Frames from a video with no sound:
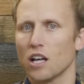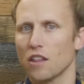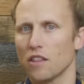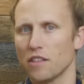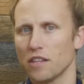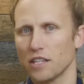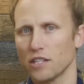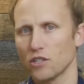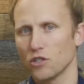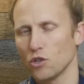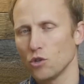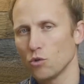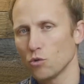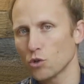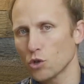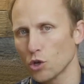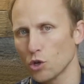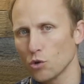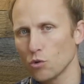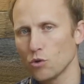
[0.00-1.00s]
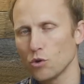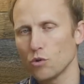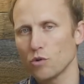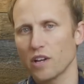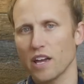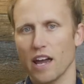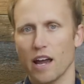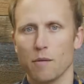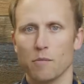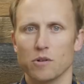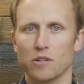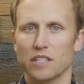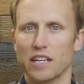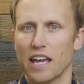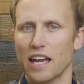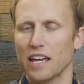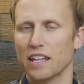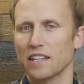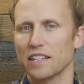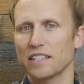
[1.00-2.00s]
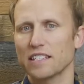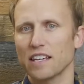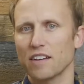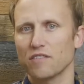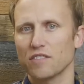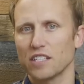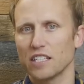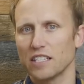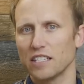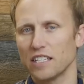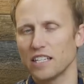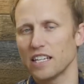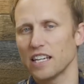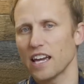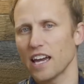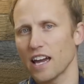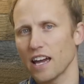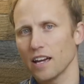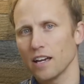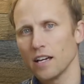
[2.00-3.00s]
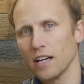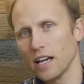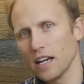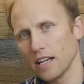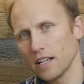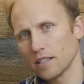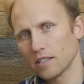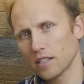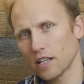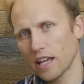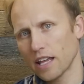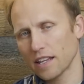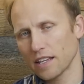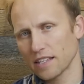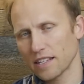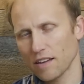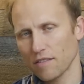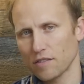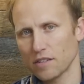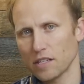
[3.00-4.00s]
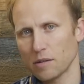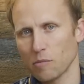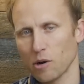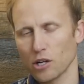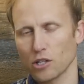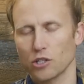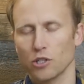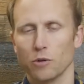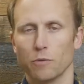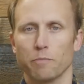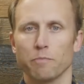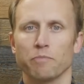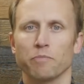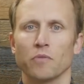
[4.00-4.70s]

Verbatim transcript: these new two new cameras and the 70D and the 7D Mark II.